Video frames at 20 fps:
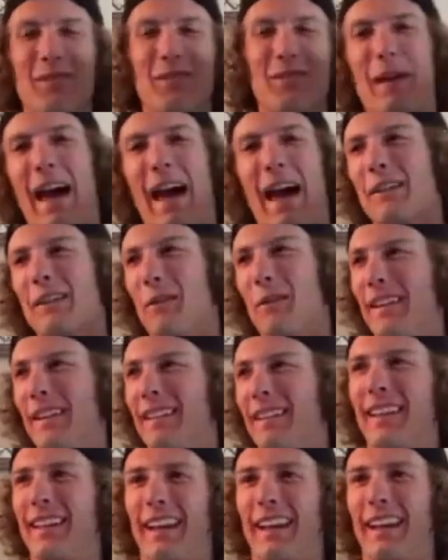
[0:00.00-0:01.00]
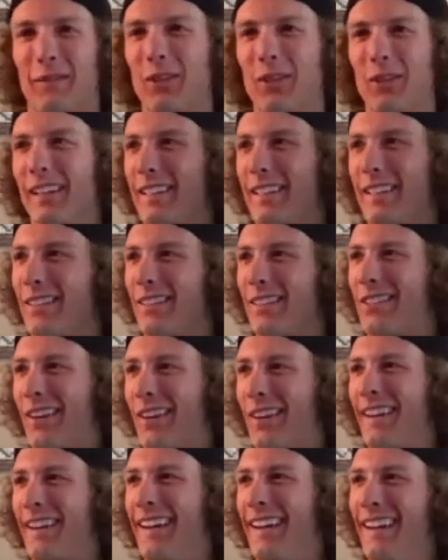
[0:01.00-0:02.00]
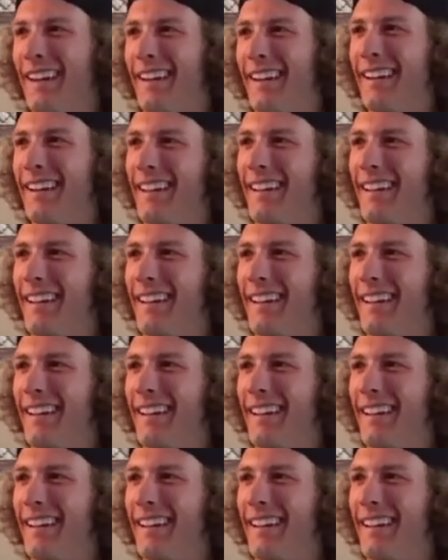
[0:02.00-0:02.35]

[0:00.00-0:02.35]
The back one is like really concerning.